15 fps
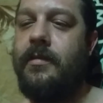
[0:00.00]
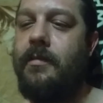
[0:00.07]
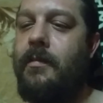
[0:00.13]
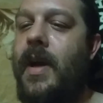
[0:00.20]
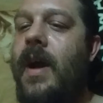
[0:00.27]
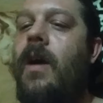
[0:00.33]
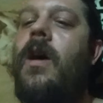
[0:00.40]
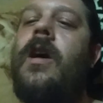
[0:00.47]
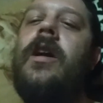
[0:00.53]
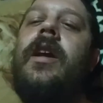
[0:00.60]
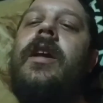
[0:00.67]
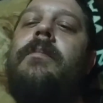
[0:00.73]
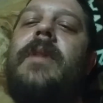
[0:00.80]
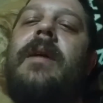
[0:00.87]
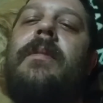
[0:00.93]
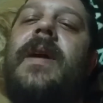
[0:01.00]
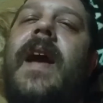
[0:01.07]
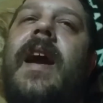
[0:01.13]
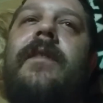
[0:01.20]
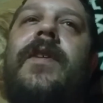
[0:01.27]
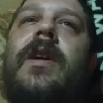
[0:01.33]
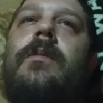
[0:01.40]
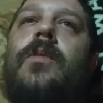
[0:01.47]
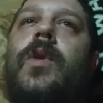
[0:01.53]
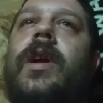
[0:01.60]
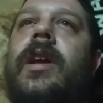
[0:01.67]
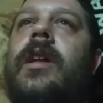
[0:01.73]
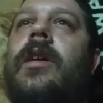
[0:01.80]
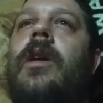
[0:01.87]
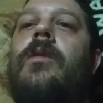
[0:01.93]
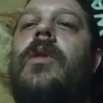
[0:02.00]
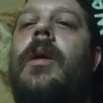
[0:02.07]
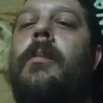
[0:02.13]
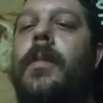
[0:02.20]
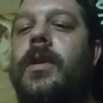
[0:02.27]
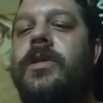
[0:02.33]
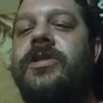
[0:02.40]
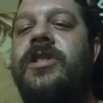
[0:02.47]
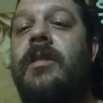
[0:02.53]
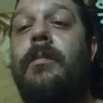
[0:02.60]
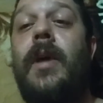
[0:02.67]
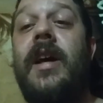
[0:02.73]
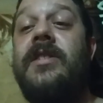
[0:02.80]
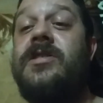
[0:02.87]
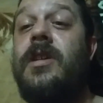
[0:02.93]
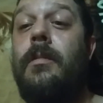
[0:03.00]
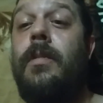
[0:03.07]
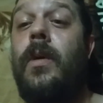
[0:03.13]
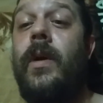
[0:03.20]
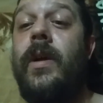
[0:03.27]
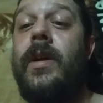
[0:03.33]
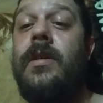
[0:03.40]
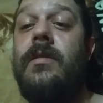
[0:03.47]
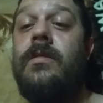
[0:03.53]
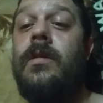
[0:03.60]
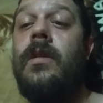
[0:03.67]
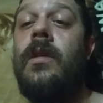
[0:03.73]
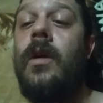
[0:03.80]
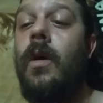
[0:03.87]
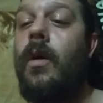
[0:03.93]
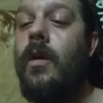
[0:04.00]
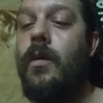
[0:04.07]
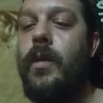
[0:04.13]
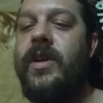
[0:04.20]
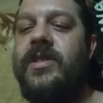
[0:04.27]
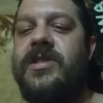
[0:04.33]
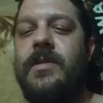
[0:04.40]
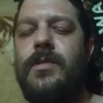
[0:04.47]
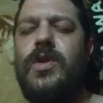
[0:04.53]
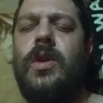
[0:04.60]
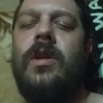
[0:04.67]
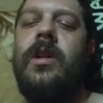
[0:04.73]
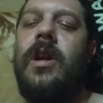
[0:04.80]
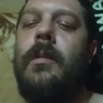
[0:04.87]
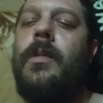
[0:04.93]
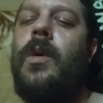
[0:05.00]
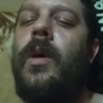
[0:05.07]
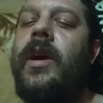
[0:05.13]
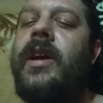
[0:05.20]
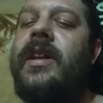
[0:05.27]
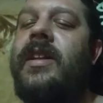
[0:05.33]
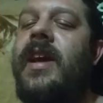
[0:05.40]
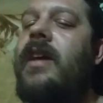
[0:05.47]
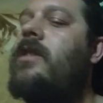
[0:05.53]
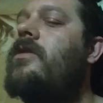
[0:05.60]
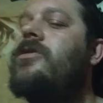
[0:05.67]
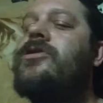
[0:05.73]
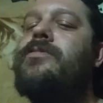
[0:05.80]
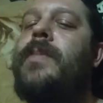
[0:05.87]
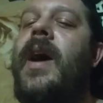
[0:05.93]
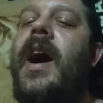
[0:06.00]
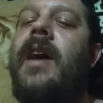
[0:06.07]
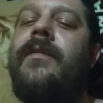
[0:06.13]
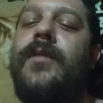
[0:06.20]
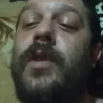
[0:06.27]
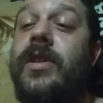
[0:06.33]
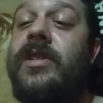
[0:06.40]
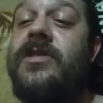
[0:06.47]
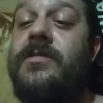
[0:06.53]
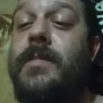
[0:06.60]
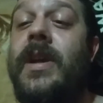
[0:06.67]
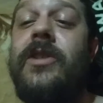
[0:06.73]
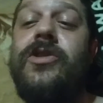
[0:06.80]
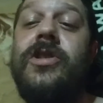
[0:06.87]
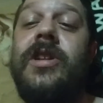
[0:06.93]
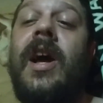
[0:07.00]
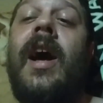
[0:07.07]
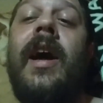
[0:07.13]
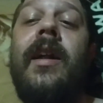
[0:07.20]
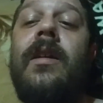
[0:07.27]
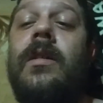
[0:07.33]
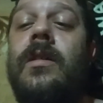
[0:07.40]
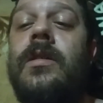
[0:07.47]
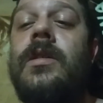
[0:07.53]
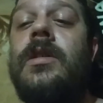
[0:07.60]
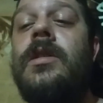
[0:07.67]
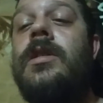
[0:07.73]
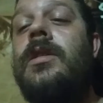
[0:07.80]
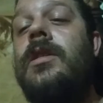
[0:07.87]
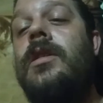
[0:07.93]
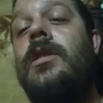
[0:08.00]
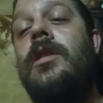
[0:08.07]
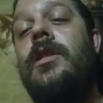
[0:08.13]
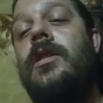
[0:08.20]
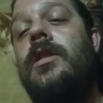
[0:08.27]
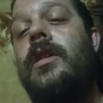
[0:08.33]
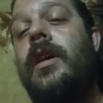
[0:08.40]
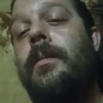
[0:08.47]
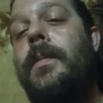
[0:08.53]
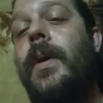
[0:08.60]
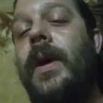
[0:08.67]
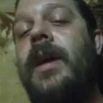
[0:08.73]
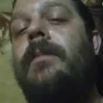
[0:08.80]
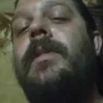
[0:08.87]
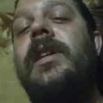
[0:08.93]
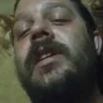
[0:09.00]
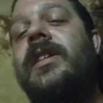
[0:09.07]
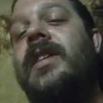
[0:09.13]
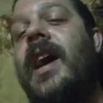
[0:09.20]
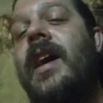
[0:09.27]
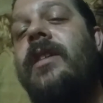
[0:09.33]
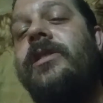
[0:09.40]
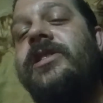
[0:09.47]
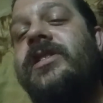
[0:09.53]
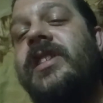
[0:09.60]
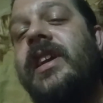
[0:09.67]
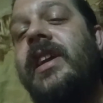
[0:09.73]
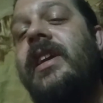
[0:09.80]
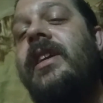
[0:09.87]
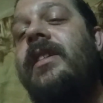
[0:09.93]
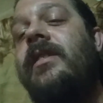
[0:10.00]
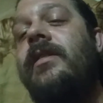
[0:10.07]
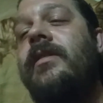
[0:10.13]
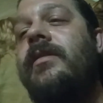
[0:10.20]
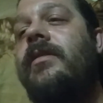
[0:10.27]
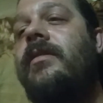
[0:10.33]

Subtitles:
Matt Hardy, maybe have him win a Rumble at some point, or win some sort of number one contender spot for this major title. Put him in the title scene.